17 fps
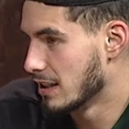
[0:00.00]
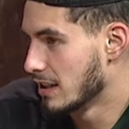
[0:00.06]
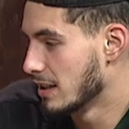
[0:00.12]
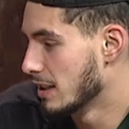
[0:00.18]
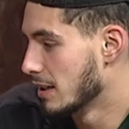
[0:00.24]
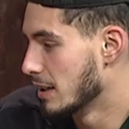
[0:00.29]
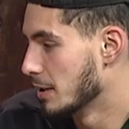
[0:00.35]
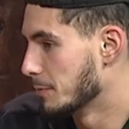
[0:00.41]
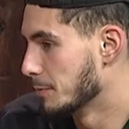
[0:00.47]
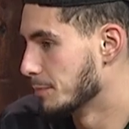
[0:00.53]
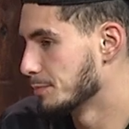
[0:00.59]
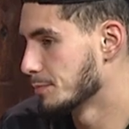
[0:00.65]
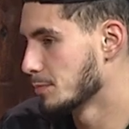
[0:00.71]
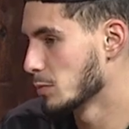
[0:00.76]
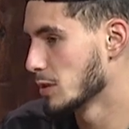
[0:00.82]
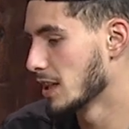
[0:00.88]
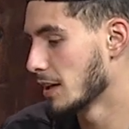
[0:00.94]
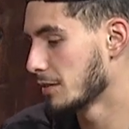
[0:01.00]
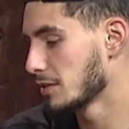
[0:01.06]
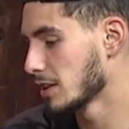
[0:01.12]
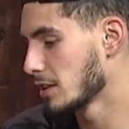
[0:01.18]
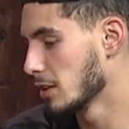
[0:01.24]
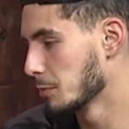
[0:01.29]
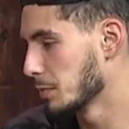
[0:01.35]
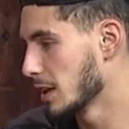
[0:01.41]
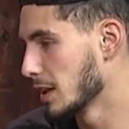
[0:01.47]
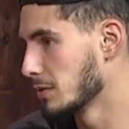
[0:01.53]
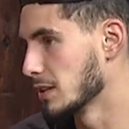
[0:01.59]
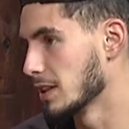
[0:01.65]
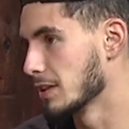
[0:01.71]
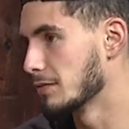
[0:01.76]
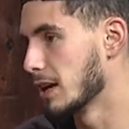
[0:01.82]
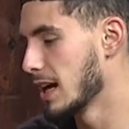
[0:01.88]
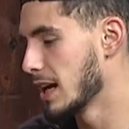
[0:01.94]
Um, we're definitely going to play
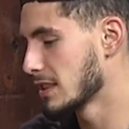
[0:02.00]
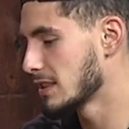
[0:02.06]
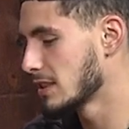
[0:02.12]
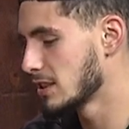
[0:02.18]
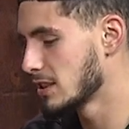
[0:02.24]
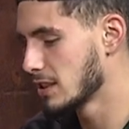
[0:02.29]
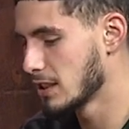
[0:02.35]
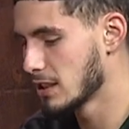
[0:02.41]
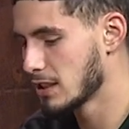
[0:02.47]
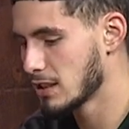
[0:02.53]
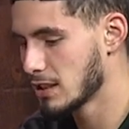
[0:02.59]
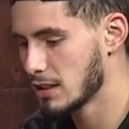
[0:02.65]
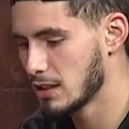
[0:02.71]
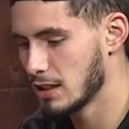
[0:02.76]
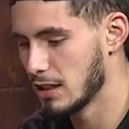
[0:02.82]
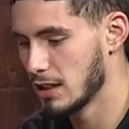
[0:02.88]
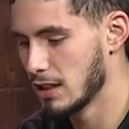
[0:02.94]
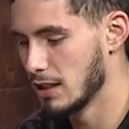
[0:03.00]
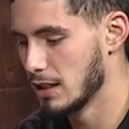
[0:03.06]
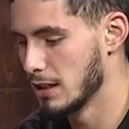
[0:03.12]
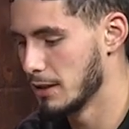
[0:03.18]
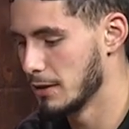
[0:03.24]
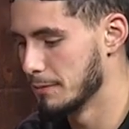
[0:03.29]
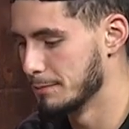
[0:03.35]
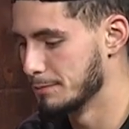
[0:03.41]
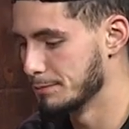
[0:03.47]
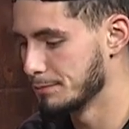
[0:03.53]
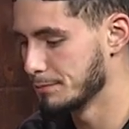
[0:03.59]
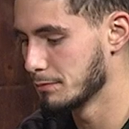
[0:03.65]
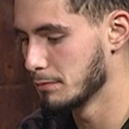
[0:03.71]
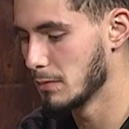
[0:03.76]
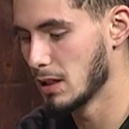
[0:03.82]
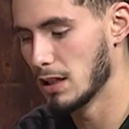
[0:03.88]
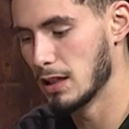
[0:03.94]
really fast this year, um,
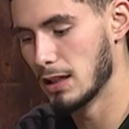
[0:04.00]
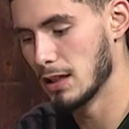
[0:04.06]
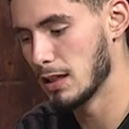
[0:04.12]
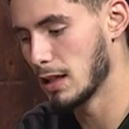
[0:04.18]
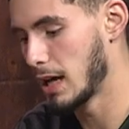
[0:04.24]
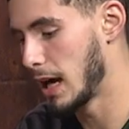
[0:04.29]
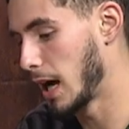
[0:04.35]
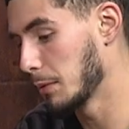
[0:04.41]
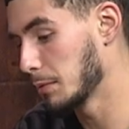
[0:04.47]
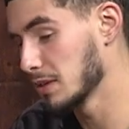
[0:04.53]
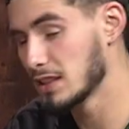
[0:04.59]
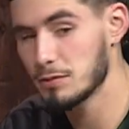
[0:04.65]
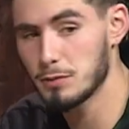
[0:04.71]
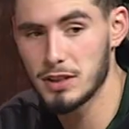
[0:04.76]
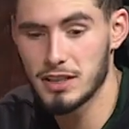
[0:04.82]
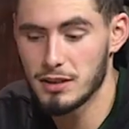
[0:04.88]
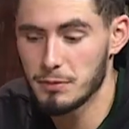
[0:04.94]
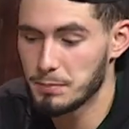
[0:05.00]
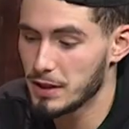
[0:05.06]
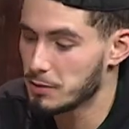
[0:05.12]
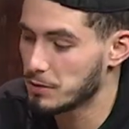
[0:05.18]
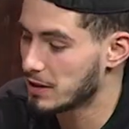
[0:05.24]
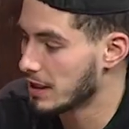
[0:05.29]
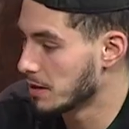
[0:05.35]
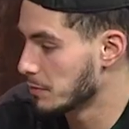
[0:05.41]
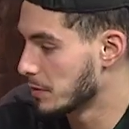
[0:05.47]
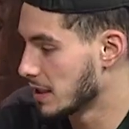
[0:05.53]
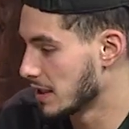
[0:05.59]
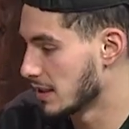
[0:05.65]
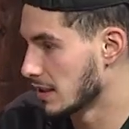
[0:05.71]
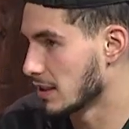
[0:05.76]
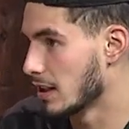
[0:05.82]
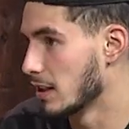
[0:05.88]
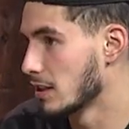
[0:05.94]
but I believe we can compete with anybody
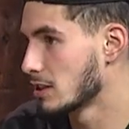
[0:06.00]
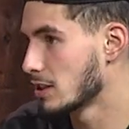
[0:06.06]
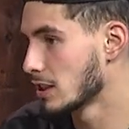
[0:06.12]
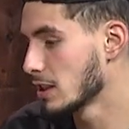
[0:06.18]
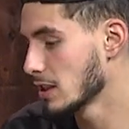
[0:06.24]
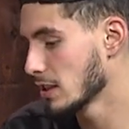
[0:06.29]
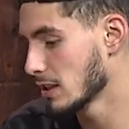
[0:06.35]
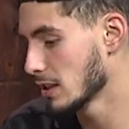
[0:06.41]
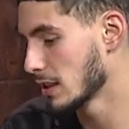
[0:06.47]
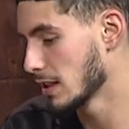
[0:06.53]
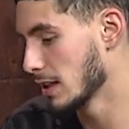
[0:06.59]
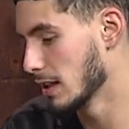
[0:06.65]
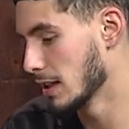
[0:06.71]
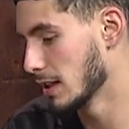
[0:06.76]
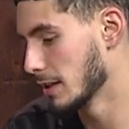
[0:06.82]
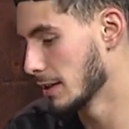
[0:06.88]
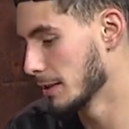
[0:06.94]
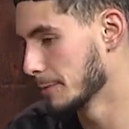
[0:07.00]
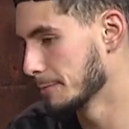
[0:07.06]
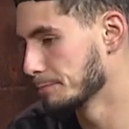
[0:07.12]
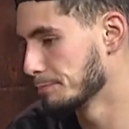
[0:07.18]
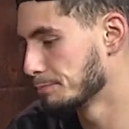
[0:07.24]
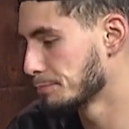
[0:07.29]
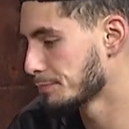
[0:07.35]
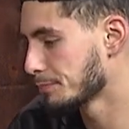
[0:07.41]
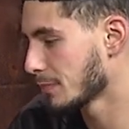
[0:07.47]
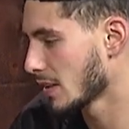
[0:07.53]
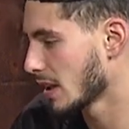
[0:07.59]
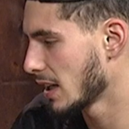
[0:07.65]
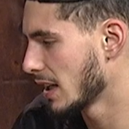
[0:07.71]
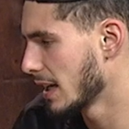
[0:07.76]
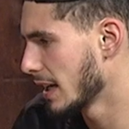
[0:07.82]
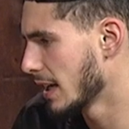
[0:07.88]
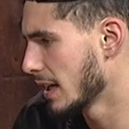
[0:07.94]
in the country. Um,
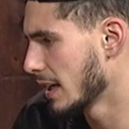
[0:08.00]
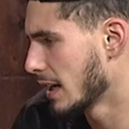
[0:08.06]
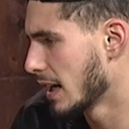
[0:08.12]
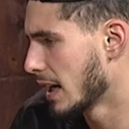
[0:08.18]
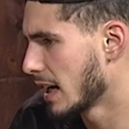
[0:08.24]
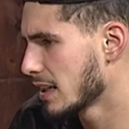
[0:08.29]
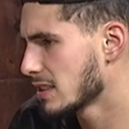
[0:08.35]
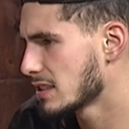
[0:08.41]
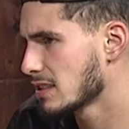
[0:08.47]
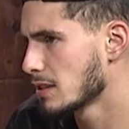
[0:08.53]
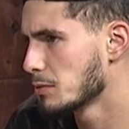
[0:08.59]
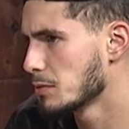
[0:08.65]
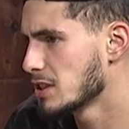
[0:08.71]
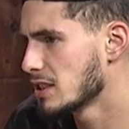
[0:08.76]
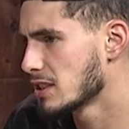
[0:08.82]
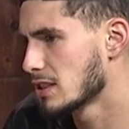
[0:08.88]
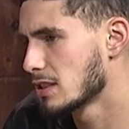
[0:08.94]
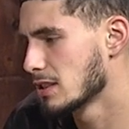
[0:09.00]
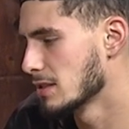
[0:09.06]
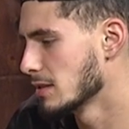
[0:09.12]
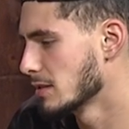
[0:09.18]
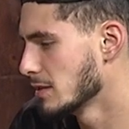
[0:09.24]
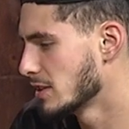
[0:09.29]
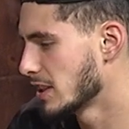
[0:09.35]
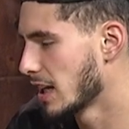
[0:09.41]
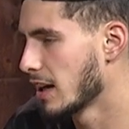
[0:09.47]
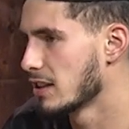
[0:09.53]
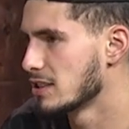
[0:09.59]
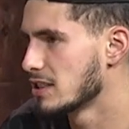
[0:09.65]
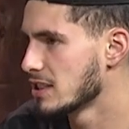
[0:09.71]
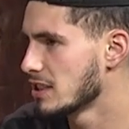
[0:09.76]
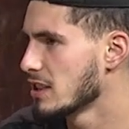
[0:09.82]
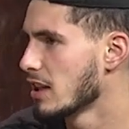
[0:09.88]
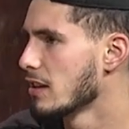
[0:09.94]
and honestly, we just
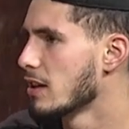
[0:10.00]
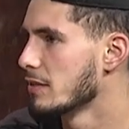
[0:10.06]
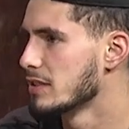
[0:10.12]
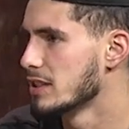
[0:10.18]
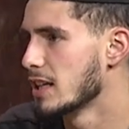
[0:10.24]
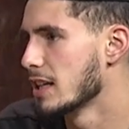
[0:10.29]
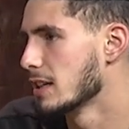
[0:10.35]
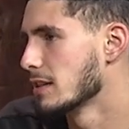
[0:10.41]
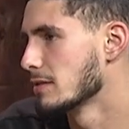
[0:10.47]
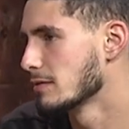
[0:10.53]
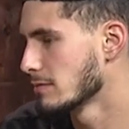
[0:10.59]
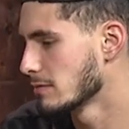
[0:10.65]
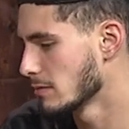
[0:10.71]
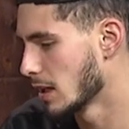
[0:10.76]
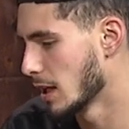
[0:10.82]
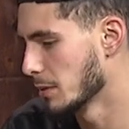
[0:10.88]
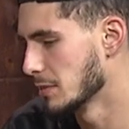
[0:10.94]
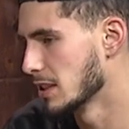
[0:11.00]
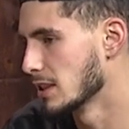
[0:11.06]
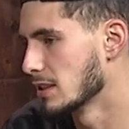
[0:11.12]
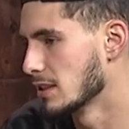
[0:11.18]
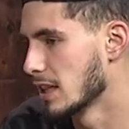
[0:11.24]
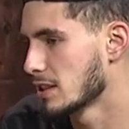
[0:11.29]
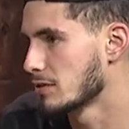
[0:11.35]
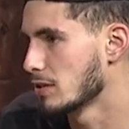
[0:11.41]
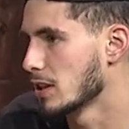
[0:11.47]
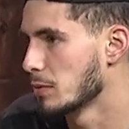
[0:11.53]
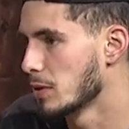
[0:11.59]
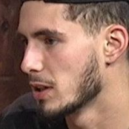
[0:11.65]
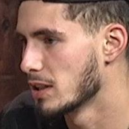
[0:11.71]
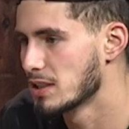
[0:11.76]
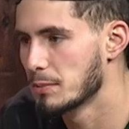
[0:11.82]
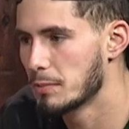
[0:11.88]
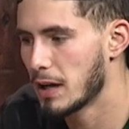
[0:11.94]
challenge each other every day. I mean, that's really
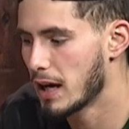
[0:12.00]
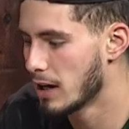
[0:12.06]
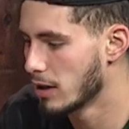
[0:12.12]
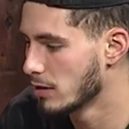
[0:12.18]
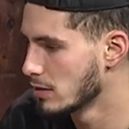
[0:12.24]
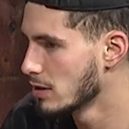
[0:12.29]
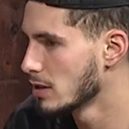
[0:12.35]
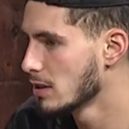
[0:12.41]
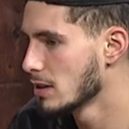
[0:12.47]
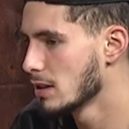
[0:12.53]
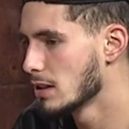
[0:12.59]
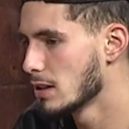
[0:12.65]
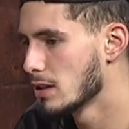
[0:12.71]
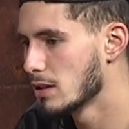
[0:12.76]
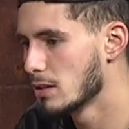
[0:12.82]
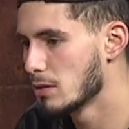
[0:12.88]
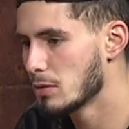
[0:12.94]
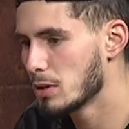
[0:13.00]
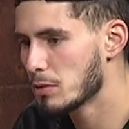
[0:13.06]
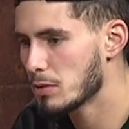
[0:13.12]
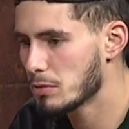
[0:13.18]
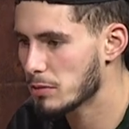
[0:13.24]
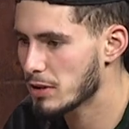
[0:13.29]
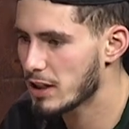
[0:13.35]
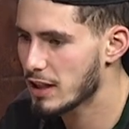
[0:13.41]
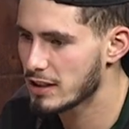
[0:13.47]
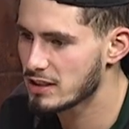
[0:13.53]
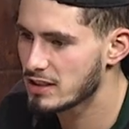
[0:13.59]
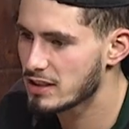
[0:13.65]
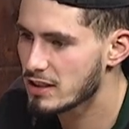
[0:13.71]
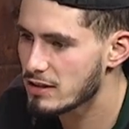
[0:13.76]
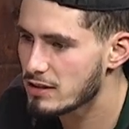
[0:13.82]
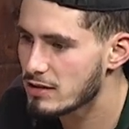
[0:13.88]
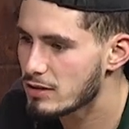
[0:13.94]
what it's about. Oh, we're adding
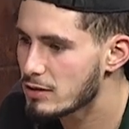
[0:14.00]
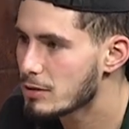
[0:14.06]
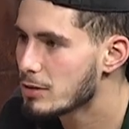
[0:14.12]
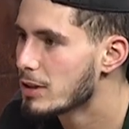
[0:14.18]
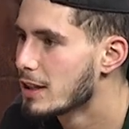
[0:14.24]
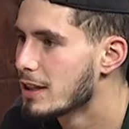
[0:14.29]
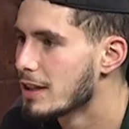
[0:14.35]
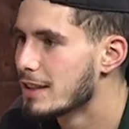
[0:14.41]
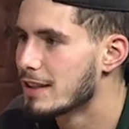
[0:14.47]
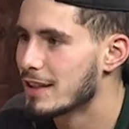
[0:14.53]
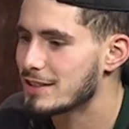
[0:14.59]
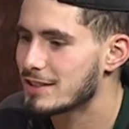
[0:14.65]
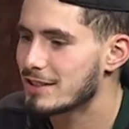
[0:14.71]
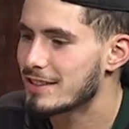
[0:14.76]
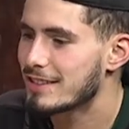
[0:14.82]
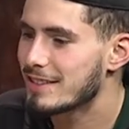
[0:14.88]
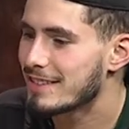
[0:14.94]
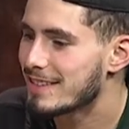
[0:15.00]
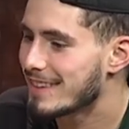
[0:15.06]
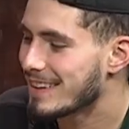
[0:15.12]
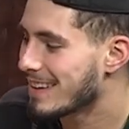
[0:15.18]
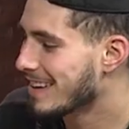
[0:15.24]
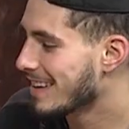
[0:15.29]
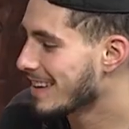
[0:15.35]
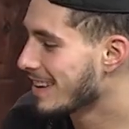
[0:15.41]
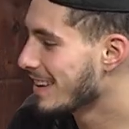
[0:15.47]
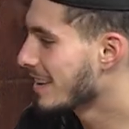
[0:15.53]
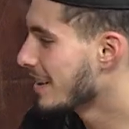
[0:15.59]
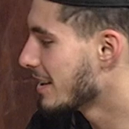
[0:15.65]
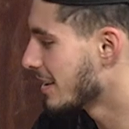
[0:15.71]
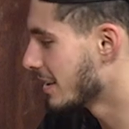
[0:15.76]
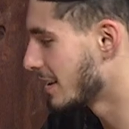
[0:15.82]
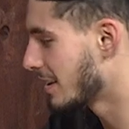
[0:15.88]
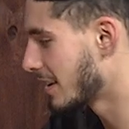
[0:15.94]
stickers too. That's You want? There's some
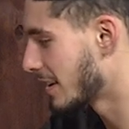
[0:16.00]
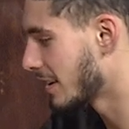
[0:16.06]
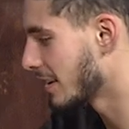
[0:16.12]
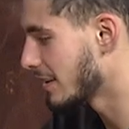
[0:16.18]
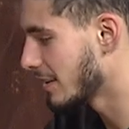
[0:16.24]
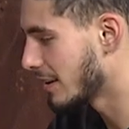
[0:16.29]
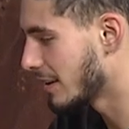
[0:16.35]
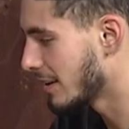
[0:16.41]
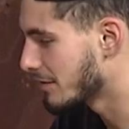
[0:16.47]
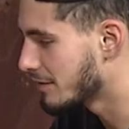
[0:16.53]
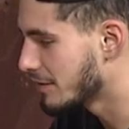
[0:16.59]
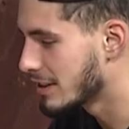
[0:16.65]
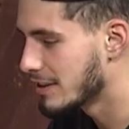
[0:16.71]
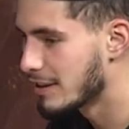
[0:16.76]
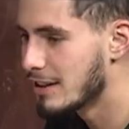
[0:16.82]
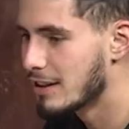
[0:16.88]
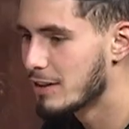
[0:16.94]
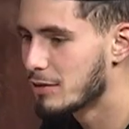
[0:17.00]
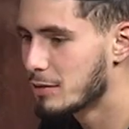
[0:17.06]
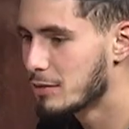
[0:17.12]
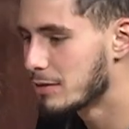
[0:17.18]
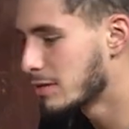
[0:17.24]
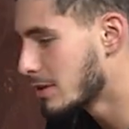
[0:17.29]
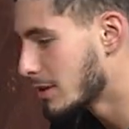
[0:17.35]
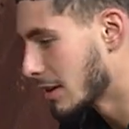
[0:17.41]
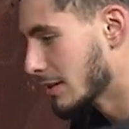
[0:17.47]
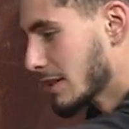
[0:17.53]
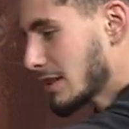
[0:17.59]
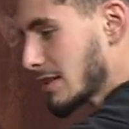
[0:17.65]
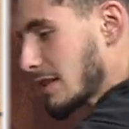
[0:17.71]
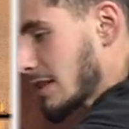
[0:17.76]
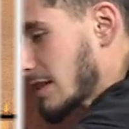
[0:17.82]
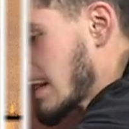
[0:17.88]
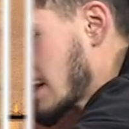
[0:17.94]
stickers right, right there if you want. I think enough. they're pretty cool. On
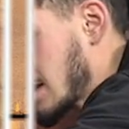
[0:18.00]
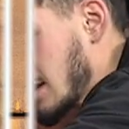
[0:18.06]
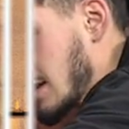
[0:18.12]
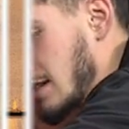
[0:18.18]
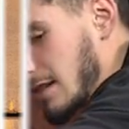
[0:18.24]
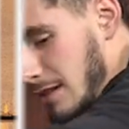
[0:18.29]
this thing?